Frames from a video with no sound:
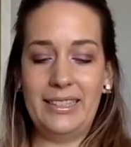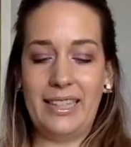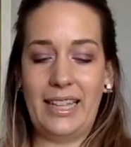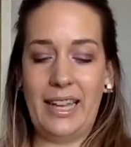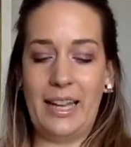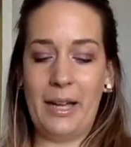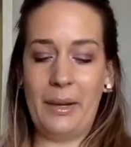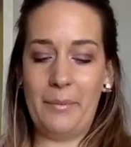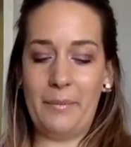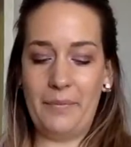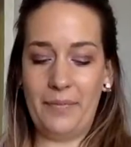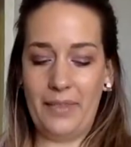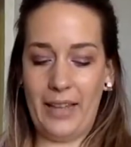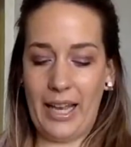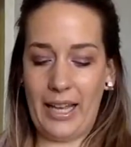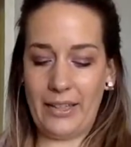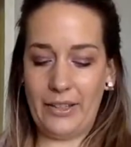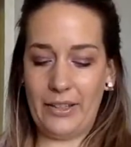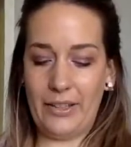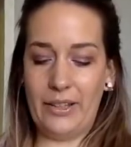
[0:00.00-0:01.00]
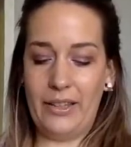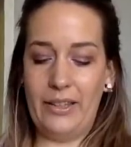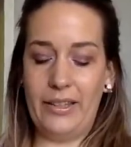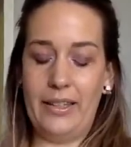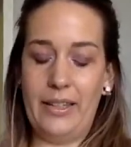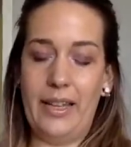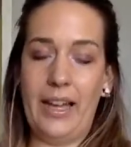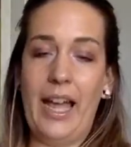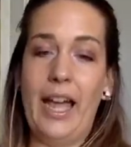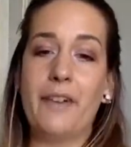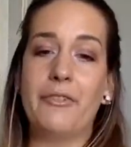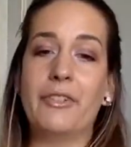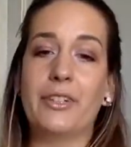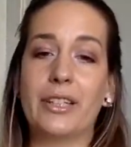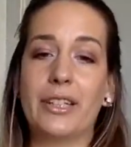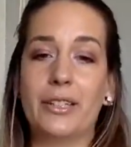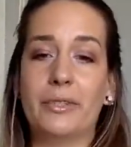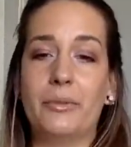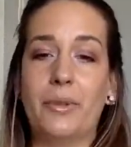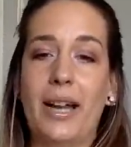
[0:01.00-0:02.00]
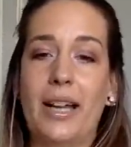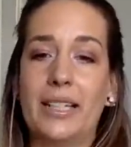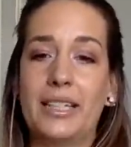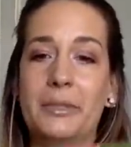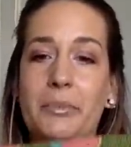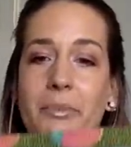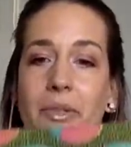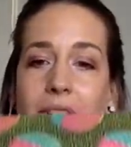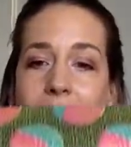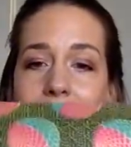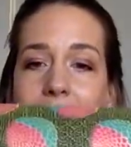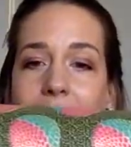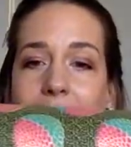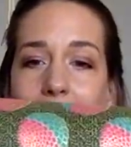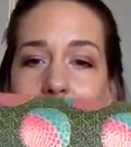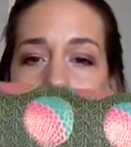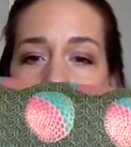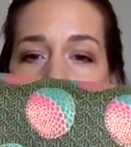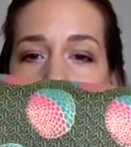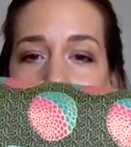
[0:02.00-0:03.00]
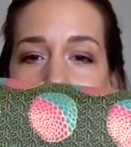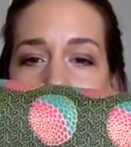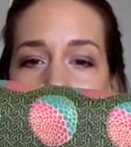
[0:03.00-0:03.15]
that African wax print fabric.